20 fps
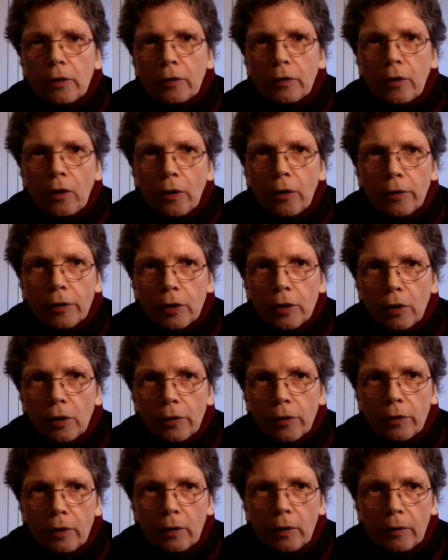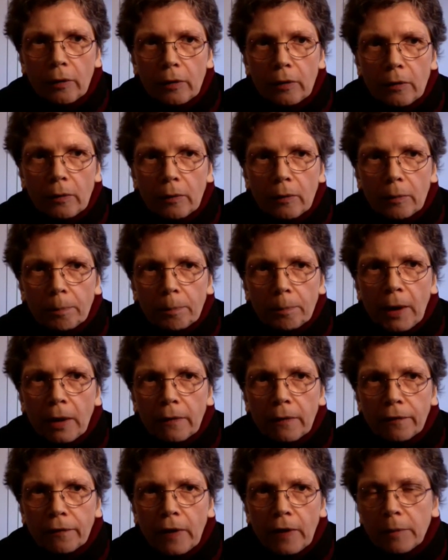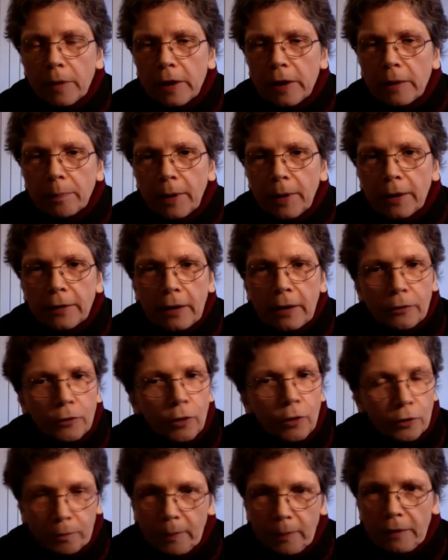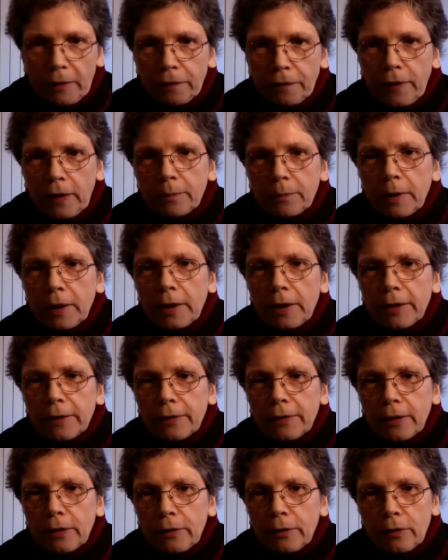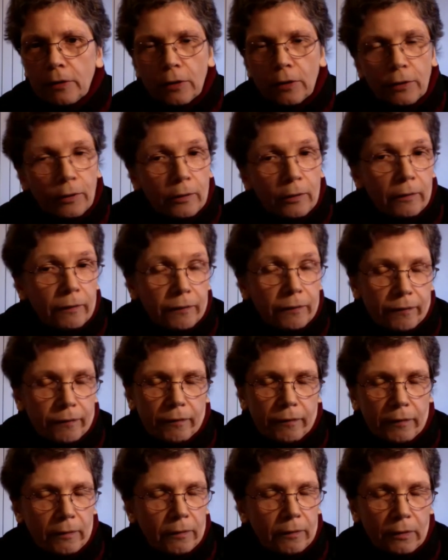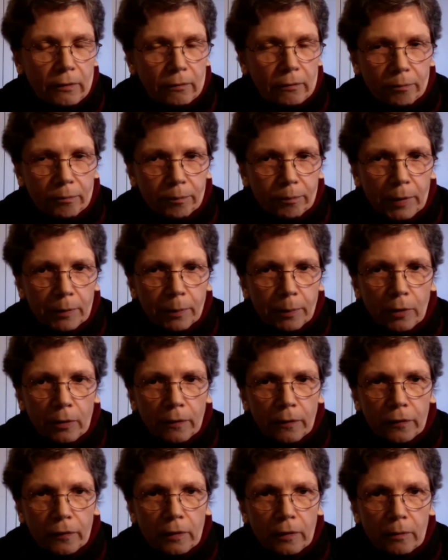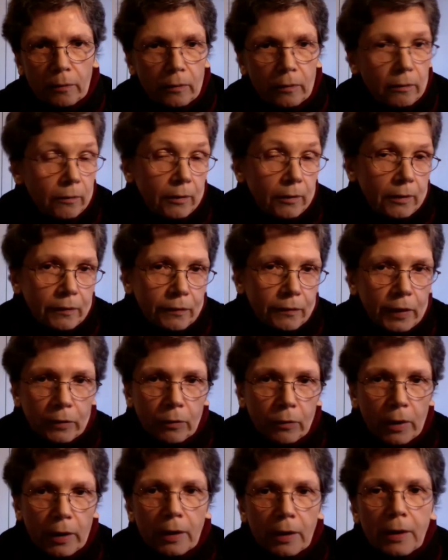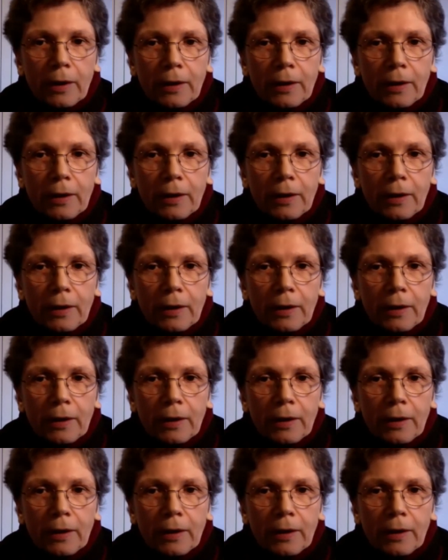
all the other family part are not my family. There's a lot of people from everywhere.